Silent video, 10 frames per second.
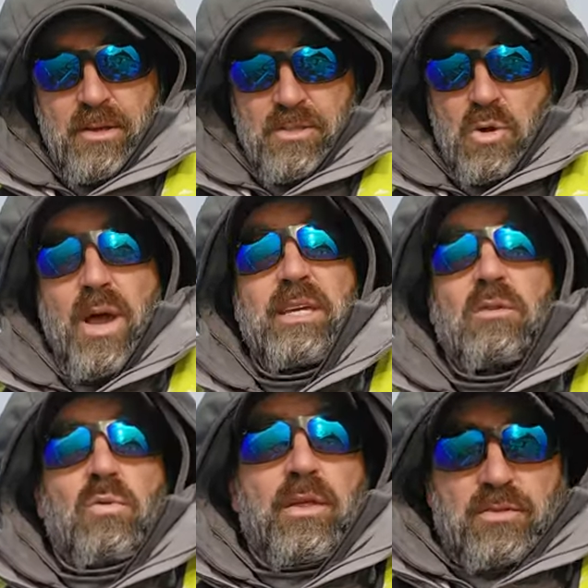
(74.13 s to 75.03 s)
So I
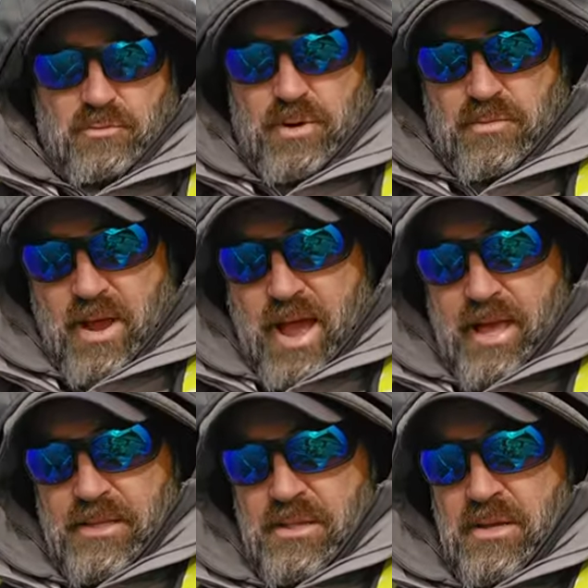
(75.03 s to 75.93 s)
can run three
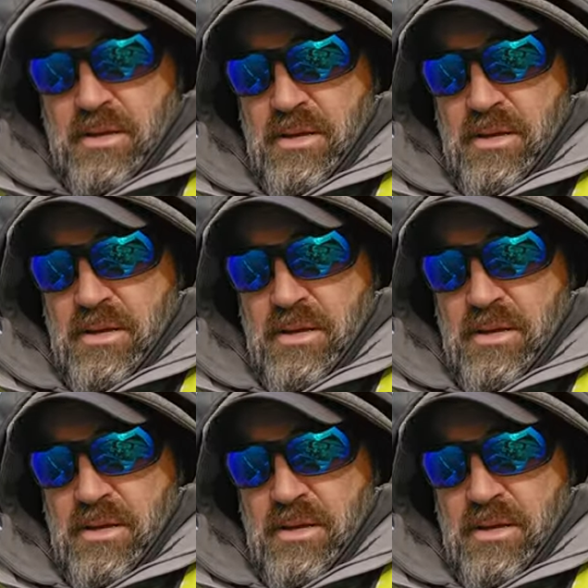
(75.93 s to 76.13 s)
rods,